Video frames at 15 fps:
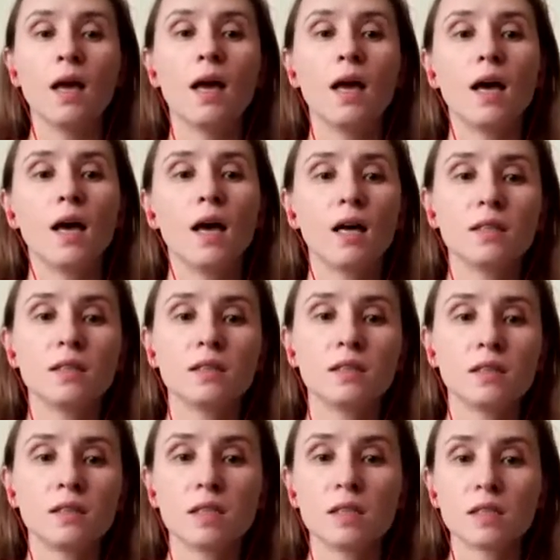And
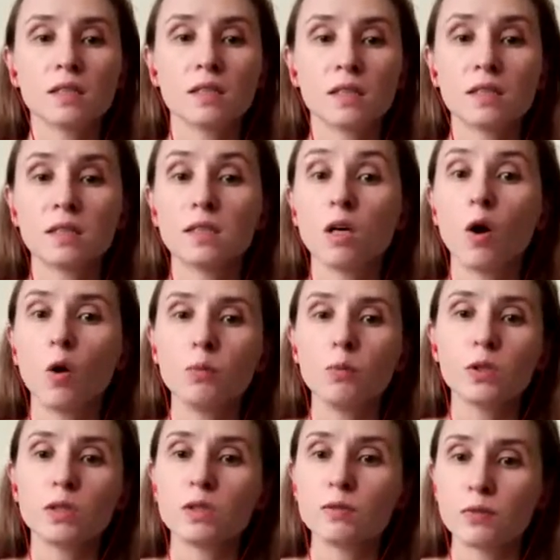there exist
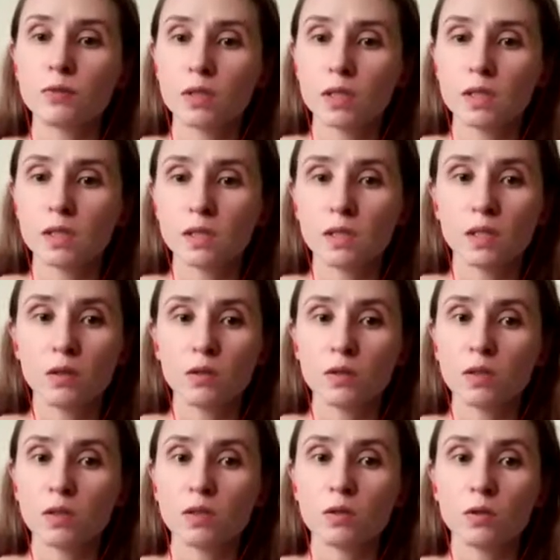options for getting the
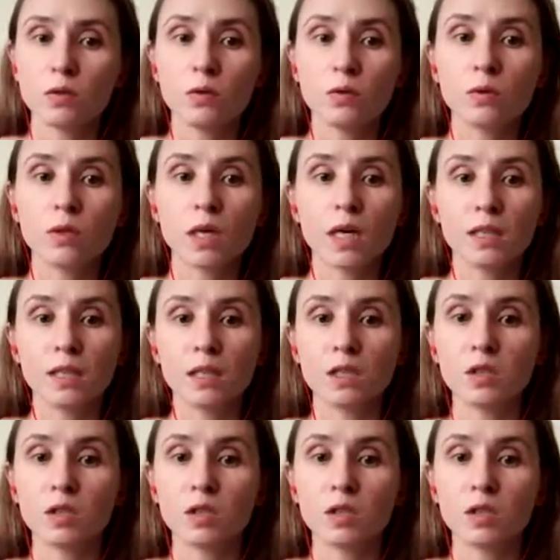learners to look at each